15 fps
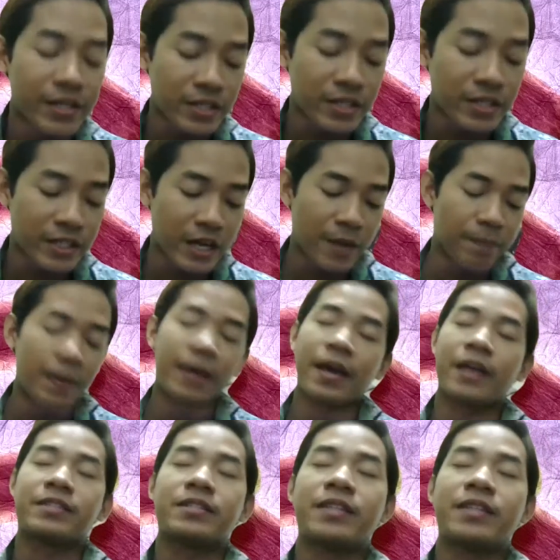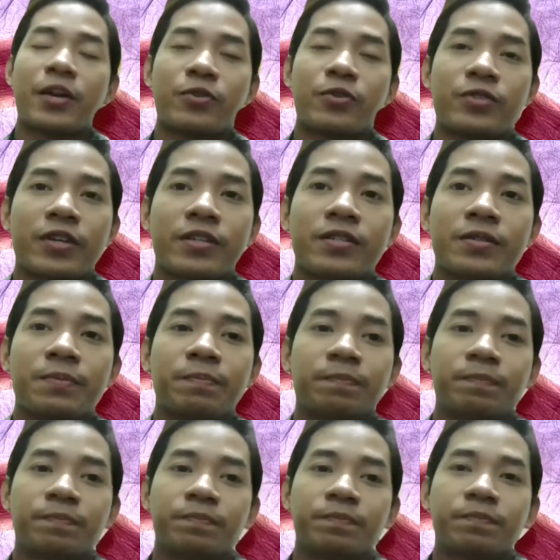Yes, both cancer therapy and cancer
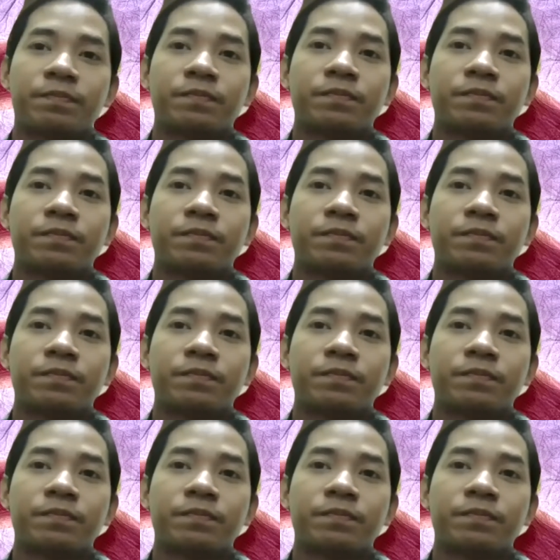diagnosis.